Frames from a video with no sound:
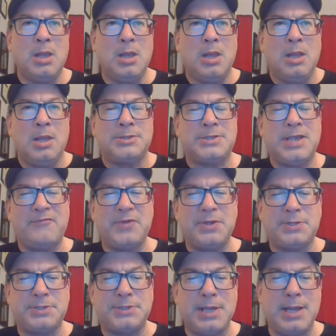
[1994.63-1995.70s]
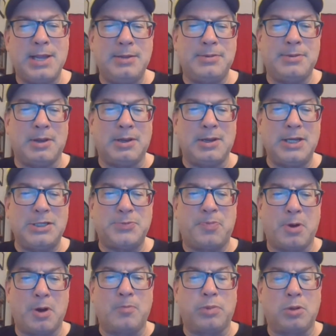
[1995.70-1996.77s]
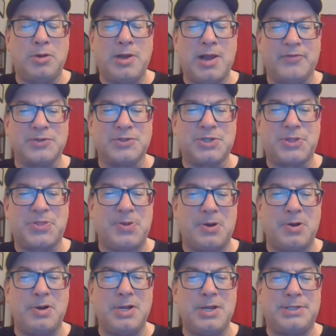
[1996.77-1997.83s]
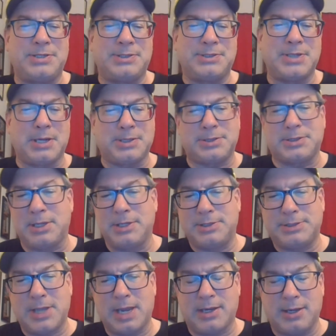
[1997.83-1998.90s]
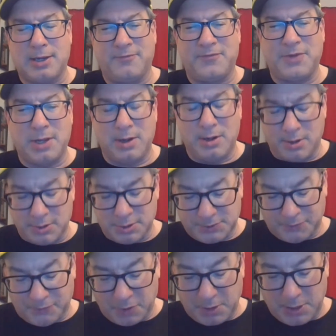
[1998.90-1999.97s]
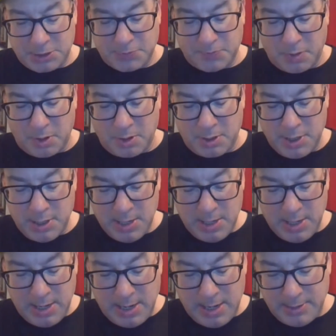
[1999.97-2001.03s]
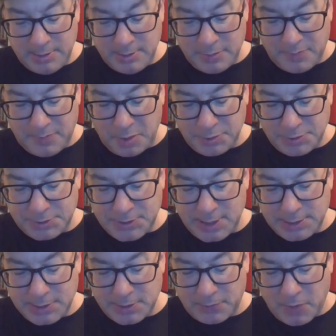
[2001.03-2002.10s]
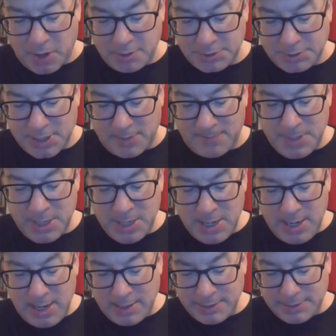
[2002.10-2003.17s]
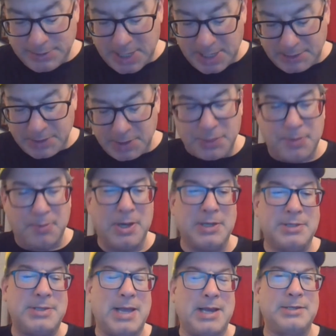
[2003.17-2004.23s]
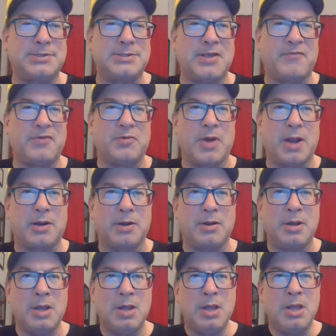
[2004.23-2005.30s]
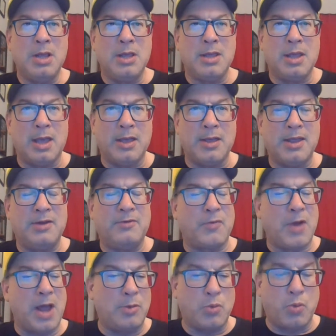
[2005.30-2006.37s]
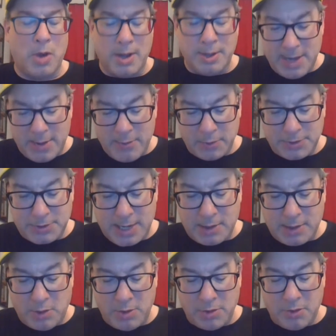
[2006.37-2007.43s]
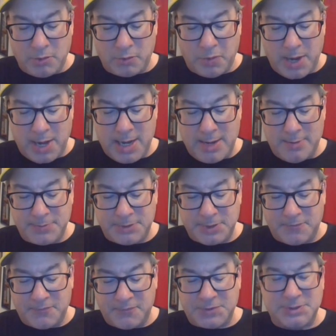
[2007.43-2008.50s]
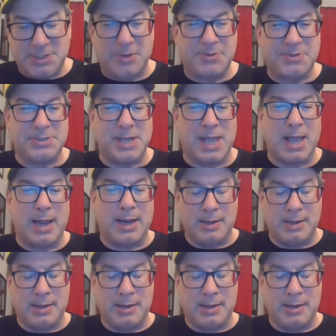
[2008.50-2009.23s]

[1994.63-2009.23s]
7th seed, the Leechburg Blue Devils, 36 consecutive years for Leechburg into the postseason. Runners-up in Section 3, 10-7 record. In round 1, they will take on the Rams of Southside.